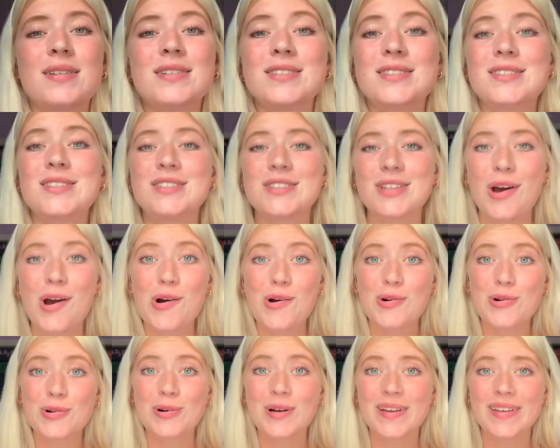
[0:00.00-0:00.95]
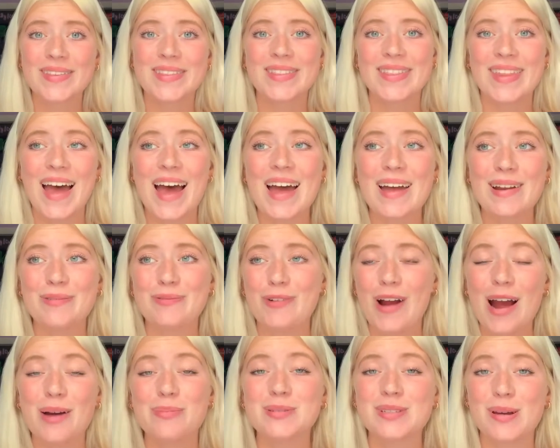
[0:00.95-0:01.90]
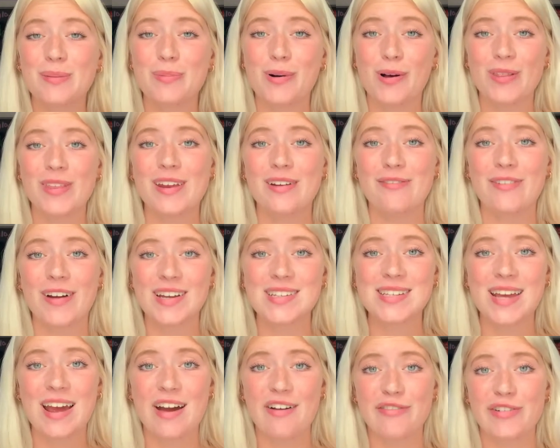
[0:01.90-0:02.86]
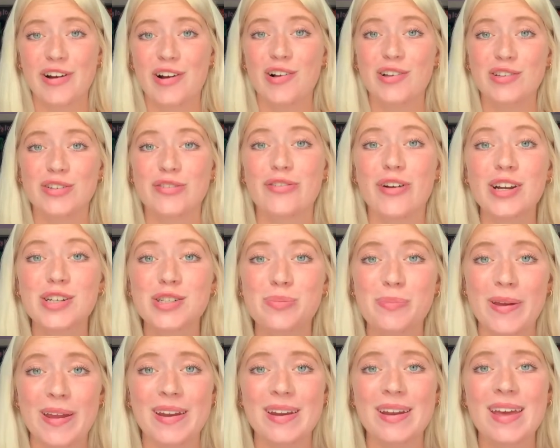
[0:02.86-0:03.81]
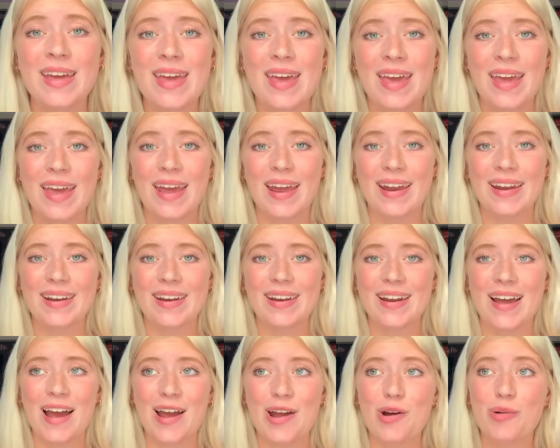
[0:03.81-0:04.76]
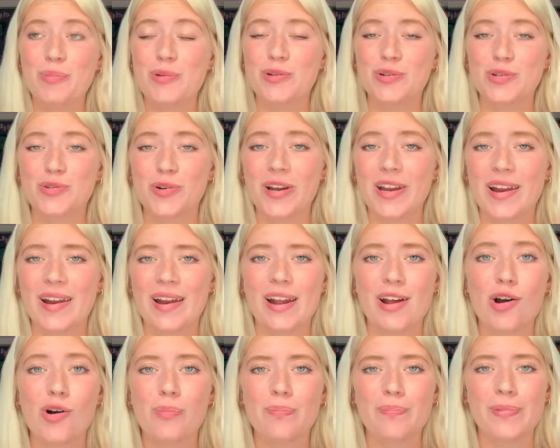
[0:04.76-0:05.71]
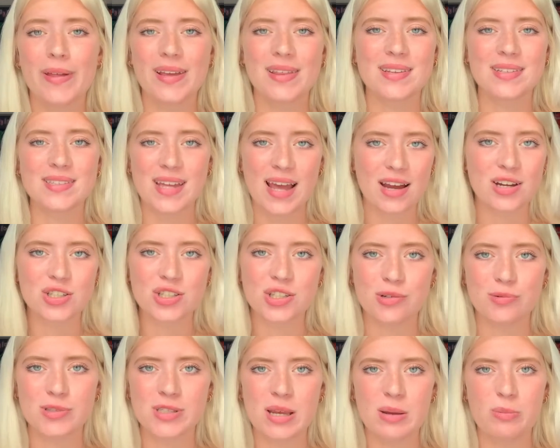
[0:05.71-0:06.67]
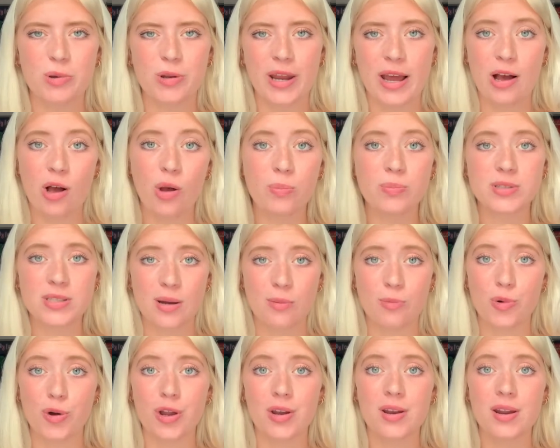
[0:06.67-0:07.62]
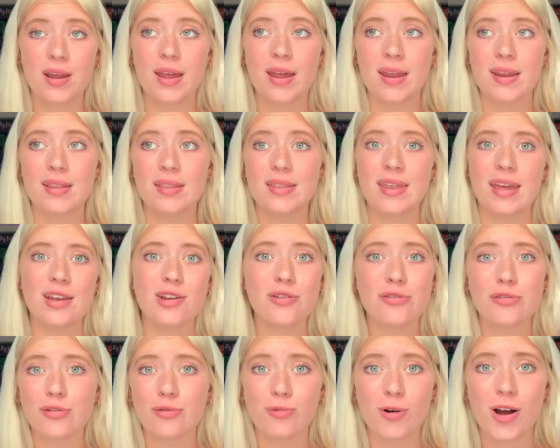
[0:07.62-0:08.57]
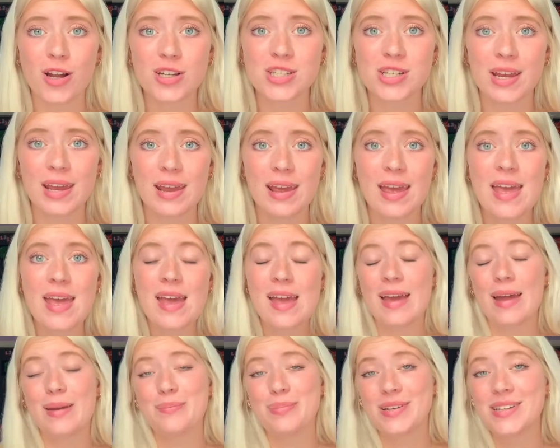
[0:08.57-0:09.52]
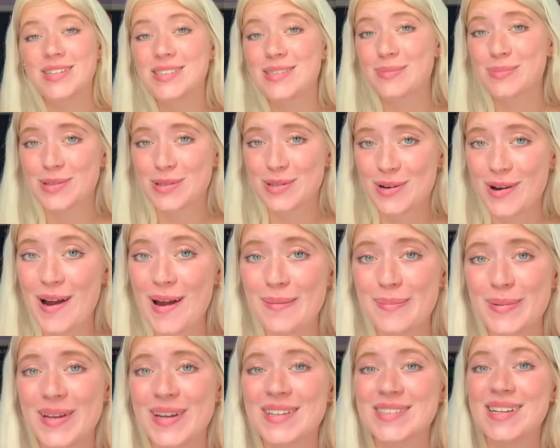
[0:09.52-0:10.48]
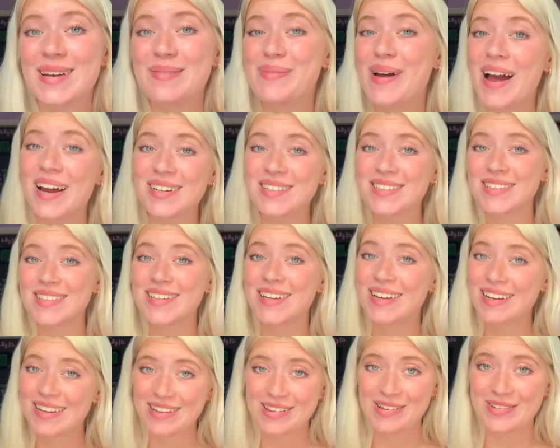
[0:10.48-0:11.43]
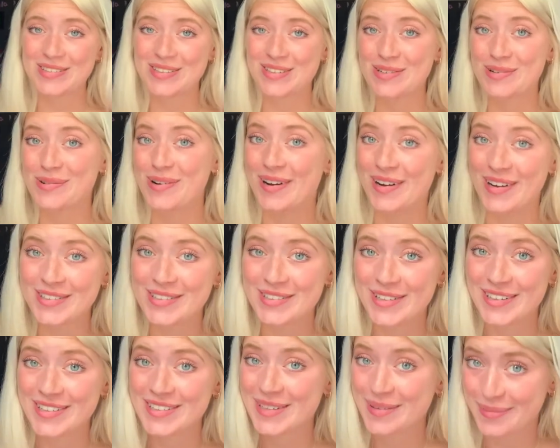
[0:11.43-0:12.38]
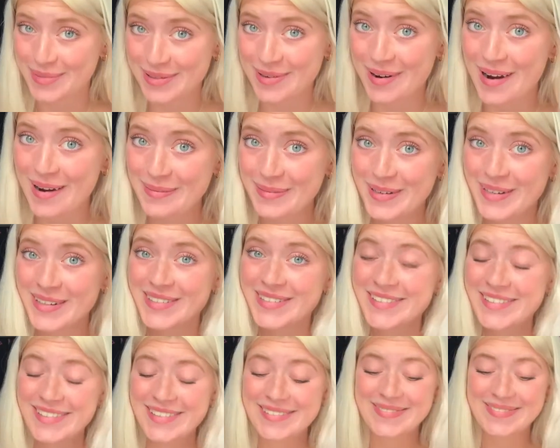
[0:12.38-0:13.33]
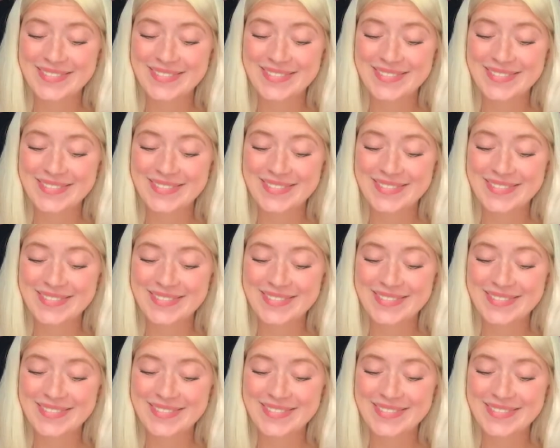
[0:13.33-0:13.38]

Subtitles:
So that wraps up all the advice I have for college freshmen, and I hope you enjoyed it, and I hope like this actually was able to help someone. And thank you for watching, and please subscribe, because I'm actually getting close to 100 subscribers.